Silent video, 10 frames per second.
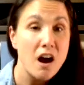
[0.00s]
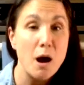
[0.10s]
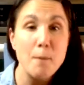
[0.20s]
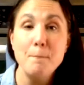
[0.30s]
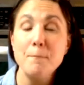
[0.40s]

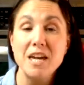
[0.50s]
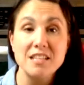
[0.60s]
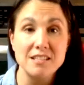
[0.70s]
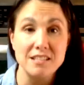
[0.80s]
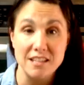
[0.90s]

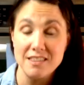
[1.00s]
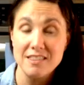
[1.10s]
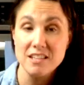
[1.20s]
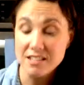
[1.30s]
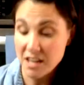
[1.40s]
Amazing.
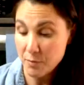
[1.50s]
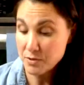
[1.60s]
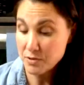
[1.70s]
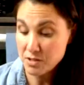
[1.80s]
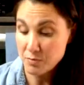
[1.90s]
This
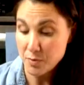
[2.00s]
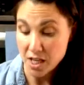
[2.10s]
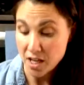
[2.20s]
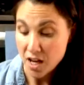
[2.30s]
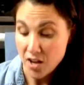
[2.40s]
happens to
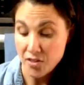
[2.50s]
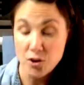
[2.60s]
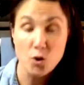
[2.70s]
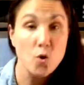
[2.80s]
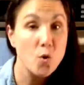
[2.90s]
be
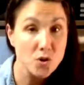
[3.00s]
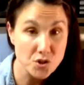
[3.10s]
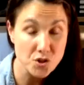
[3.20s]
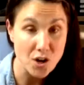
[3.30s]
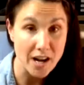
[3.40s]
their
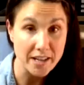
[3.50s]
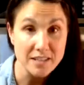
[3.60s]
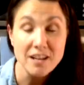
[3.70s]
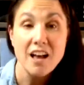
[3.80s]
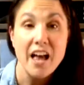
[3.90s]
coarse
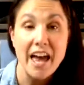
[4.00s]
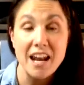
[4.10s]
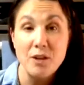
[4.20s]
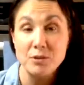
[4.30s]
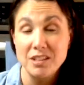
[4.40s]
grind. And
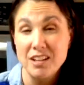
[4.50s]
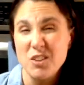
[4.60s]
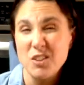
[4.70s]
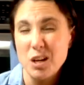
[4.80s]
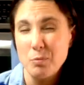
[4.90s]
I will tell
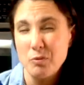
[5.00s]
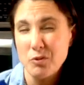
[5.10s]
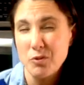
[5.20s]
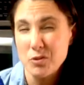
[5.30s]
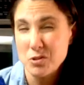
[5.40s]
you that I
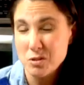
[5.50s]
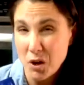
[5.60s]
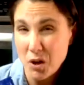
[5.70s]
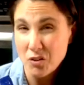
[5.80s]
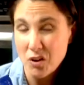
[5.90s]
prefer the
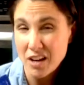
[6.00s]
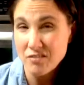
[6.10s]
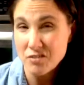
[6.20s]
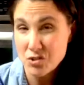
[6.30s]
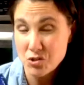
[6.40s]
small
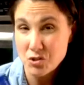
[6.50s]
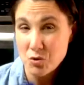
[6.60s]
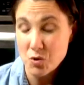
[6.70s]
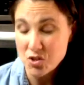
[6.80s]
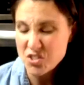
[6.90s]
grind versus the
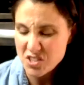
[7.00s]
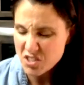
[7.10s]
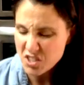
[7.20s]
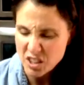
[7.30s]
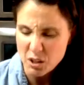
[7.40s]
coarse. These
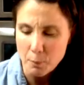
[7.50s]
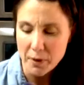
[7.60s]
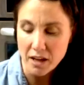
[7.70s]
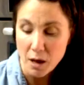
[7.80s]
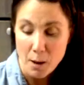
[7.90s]
are a little
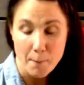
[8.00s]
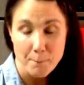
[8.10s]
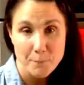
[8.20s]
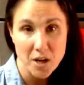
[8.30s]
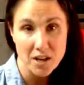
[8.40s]
big,
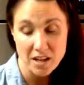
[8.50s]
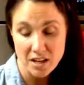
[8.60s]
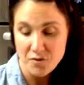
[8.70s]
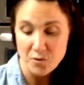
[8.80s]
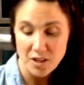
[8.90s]
but
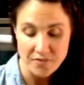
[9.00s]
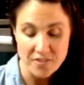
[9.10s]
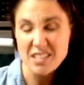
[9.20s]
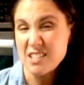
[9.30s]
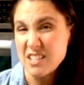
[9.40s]
if you let
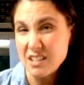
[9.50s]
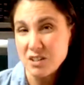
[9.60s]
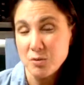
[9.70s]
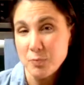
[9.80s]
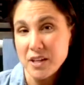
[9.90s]
this sit a
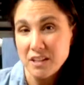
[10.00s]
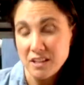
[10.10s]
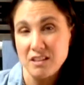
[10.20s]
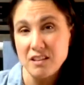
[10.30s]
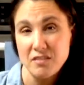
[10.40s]
little bit and
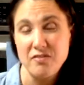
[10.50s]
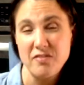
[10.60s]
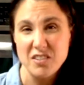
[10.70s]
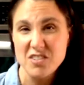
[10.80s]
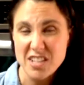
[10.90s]
let all the
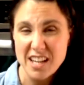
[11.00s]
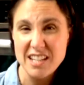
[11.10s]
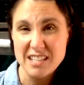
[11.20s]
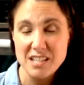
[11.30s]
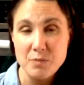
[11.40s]
flavors kind
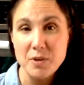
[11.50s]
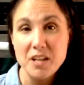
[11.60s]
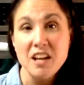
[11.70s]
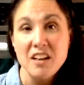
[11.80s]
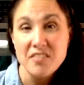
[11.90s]
of seep
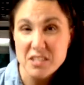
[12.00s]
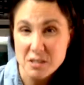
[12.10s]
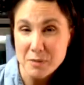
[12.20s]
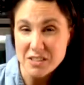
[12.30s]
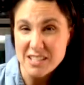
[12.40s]
in, this
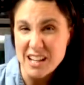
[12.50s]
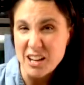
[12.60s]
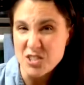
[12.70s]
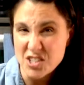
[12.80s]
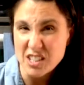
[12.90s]
melts
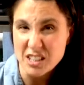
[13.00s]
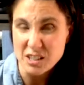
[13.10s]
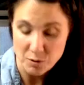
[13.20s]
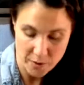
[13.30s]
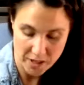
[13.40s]
down just a
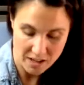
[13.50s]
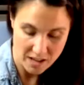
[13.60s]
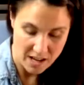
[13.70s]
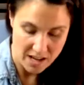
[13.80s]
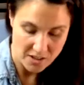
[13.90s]
little bit,
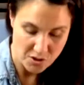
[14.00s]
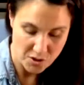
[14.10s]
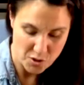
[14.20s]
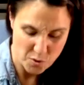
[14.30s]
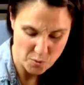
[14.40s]
and so
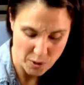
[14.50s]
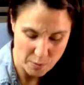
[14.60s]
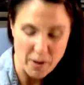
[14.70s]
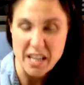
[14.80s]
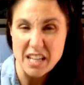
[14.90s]
you don't really
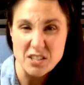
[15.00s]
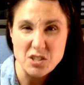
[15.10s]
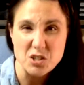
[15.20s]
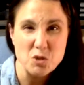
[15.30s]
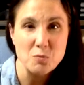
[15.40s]
bite
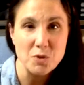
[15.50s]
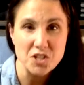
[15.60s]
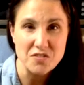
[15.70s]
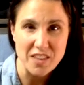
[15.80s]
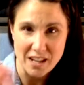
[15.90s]
into too
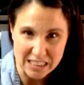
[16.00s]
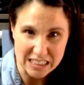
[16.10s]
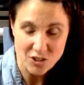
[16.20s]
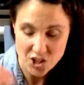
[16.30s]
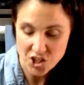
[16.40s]
much of that
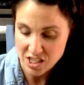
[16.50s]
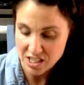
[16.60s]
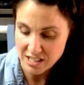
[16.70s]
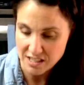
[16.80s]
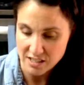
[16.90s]
crunchy
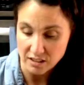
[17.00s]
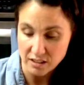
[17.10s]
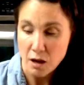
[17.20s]
sea salt.